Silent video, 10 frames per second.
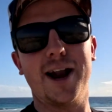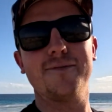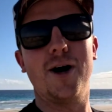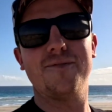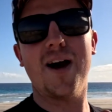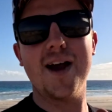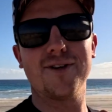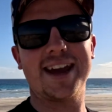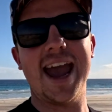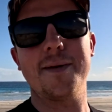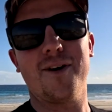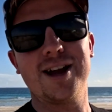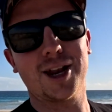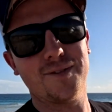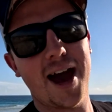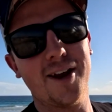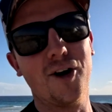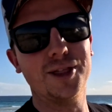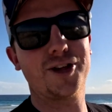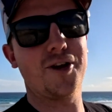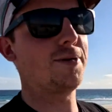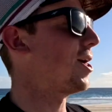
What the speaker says: one of my favourite campgrounds that I've had on this trip